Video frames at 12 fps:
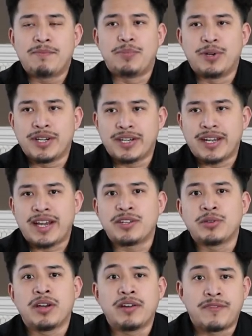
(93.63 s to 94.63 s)
But I
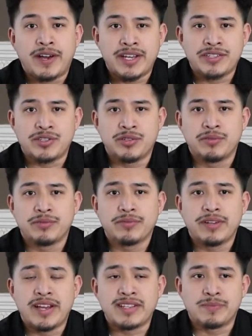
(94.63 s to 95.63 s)
do advise you,
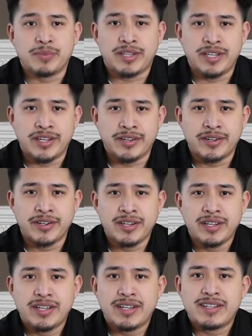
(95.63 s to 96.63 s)
as a beginner,
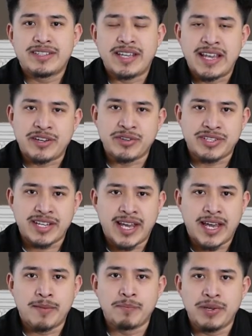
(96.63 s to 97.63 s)
take your
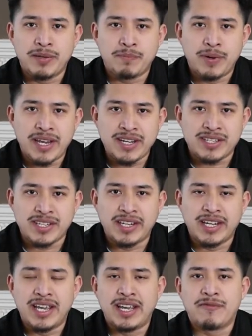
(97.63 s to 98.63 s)
time, be
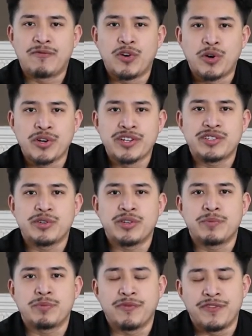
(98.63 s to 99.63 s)
patient, and focus on
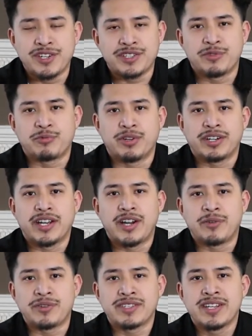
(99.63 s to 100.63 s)
the professional work
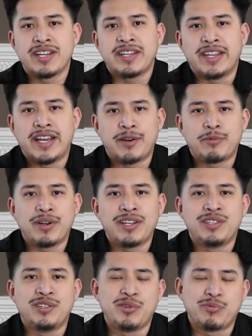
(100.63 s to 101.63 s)
hours. That way
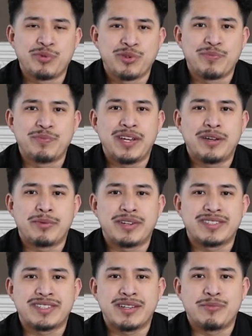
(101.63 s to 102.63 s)
you will be able to
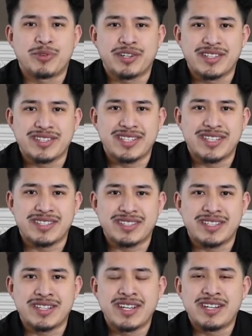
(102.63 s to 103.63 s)
stay more
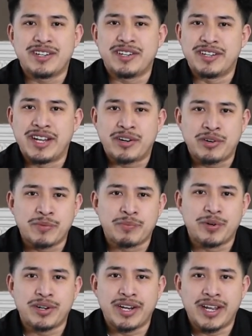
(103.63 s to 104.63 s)
consistent. You're not going to
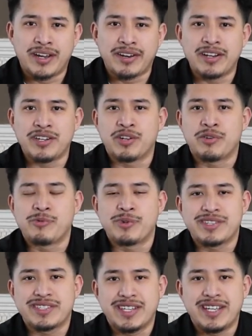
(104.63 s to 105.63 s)
burn out, and you're going to
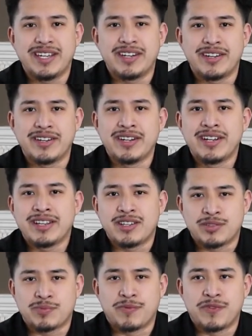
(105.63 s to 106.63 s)
want to stay in there.
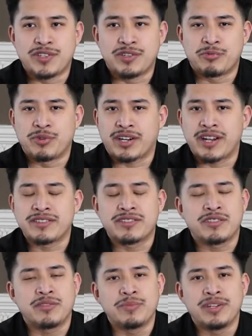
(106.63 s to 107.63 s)
Those professional work hours is
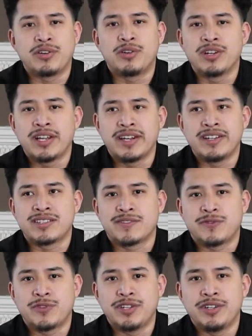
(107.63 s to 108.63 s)
going to be a whole lot
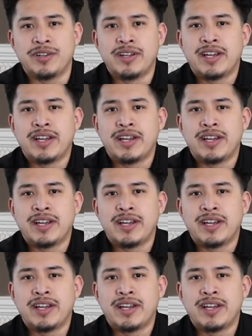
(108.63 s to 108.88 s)
easier for you,